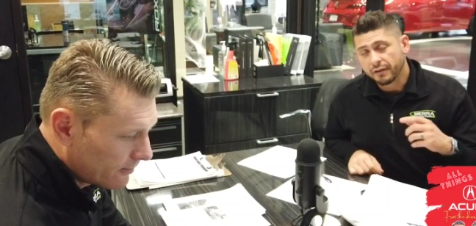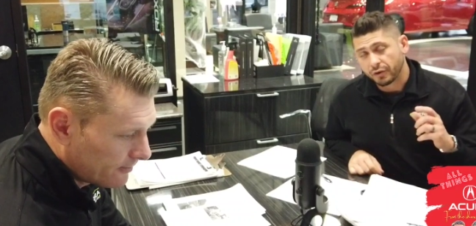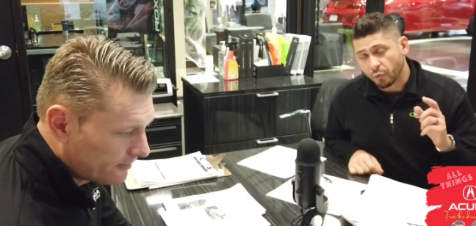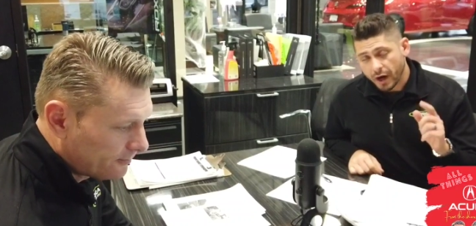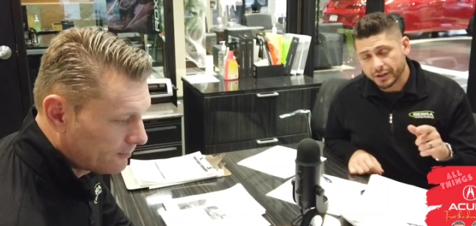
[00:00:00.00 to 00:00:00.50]

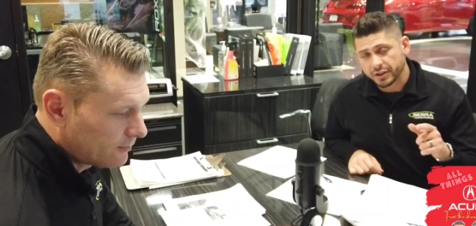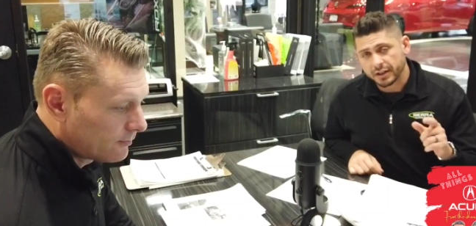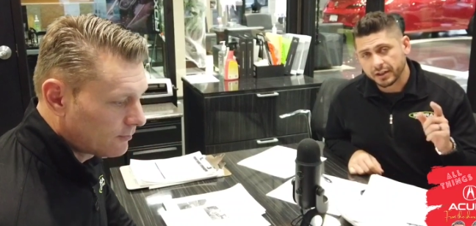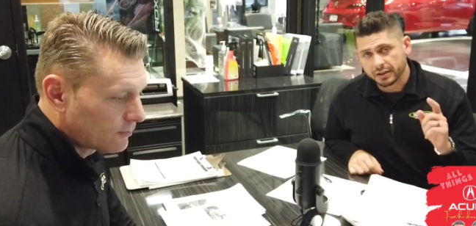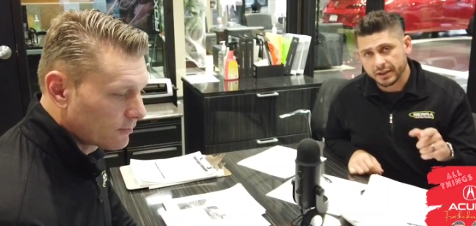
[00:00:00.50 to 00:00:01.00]
Speaker 1: for
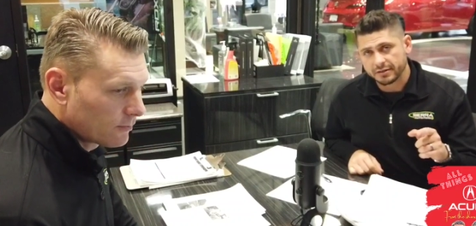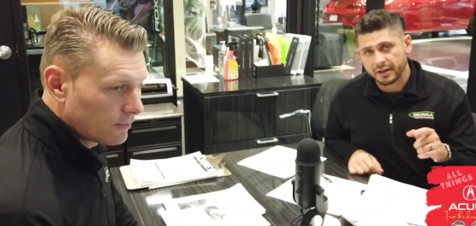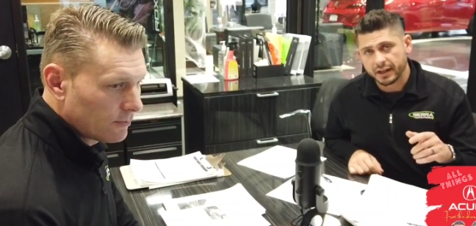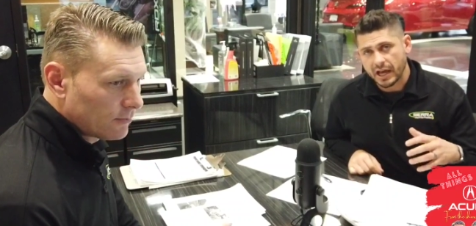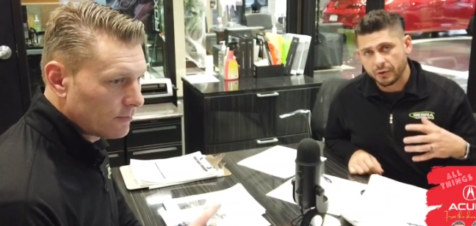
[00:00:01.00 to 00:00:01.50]
watching,
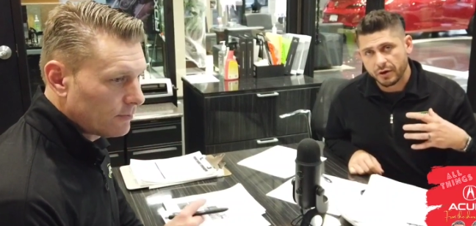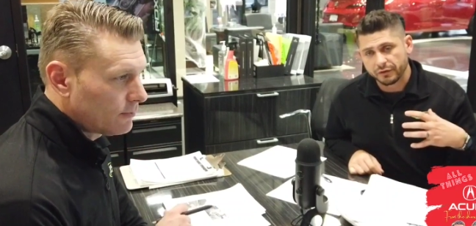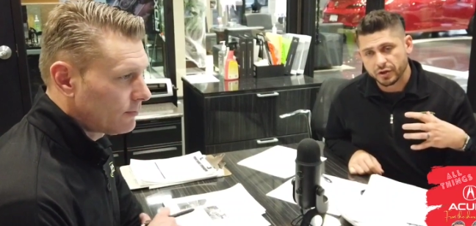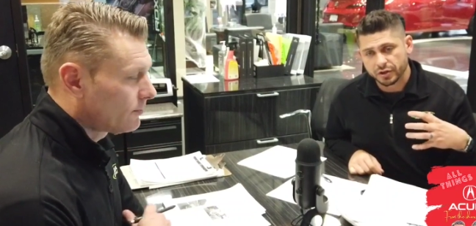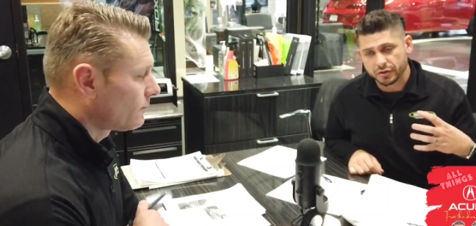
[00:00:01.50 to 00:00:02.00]
listening,
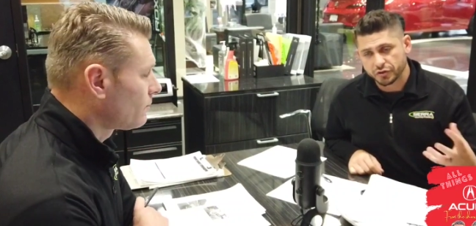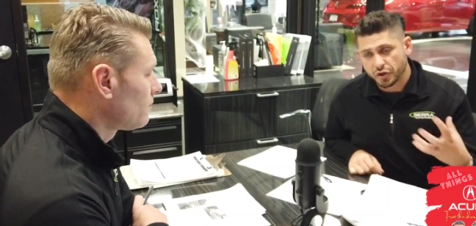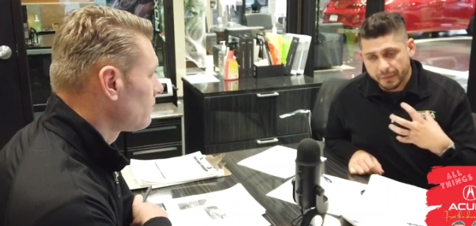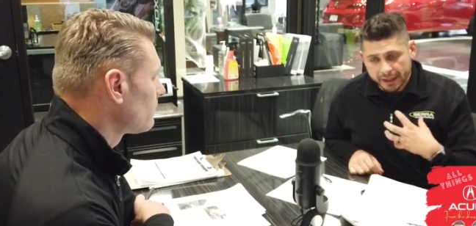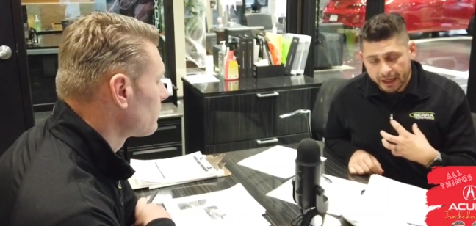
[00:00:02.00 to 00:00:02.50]
however you're
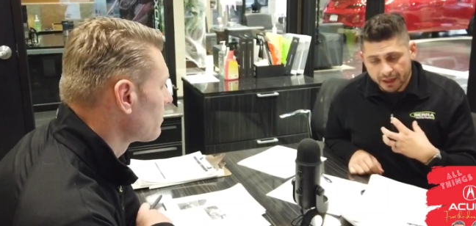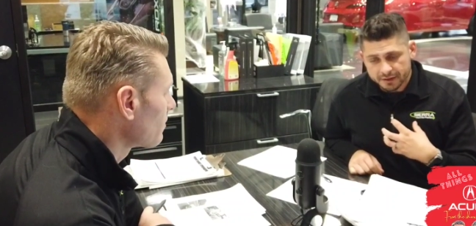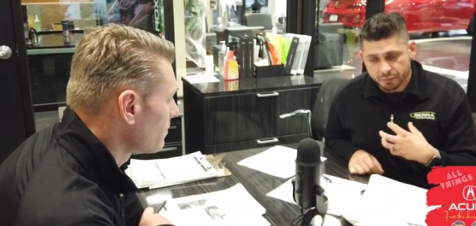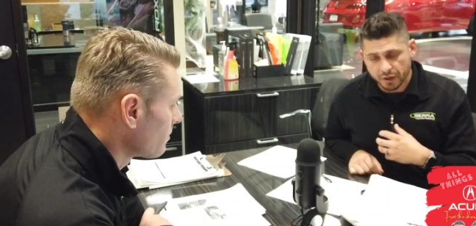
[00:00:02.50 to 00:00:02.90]
consuming us.